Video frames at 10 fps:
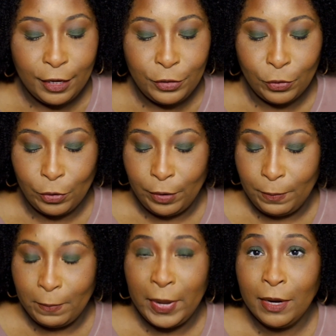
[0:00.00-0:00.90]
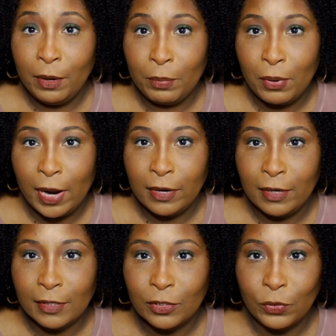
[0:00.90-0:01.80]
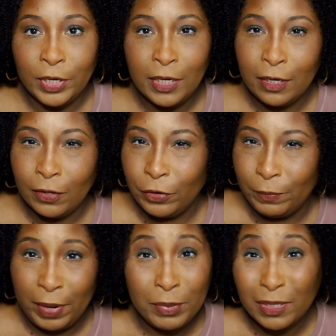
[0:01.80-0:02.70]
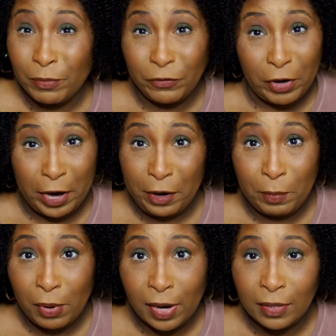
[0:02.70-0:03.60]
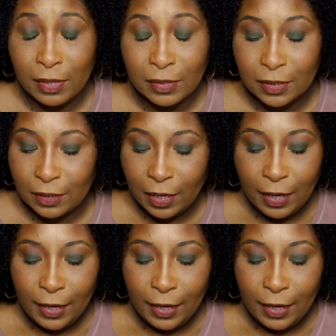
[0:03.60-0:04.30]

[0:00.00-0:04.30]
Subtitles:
your makeup products or any of your, maybe some of your hair products,